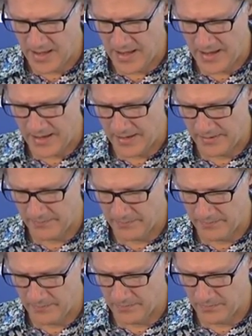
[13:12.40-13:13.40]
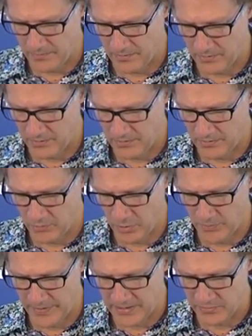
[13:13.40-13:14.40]
we'll,
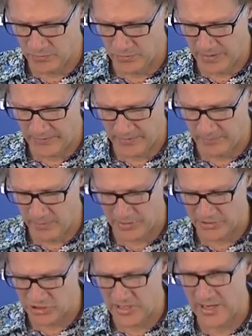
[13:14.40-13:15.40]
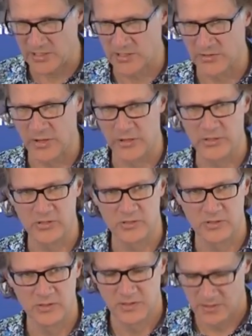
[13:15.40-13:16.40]
be, we'll have a modest charge on
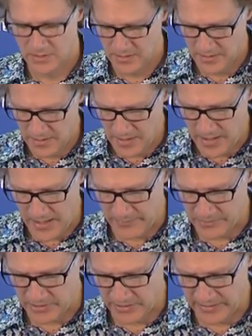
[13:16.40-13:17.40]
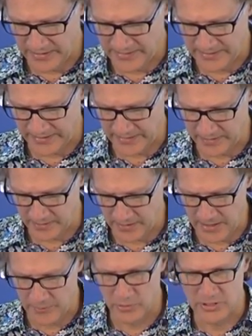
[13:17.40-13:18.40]
those. Um, so you need a ticket,
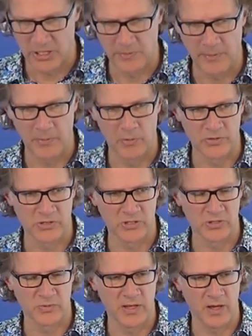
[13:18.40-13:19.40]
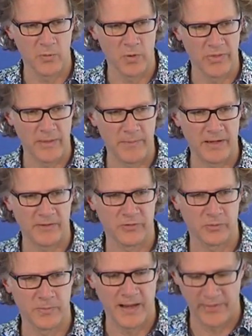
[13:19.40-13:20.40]
and we'll tell people as soon as we know what that
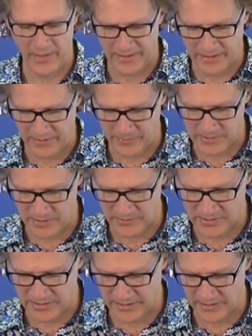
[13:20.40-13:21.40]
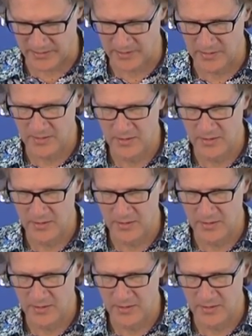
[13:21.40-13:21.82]
mechanism means, how they can get themselves a ticket.